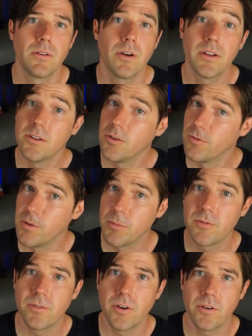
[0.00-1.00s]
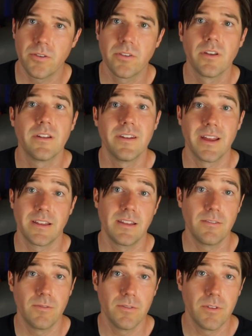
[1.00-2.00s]
on November 1st,
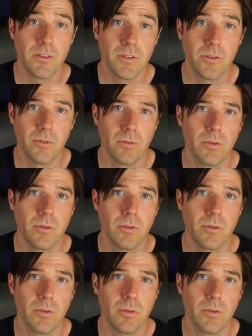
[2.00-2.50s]
1952,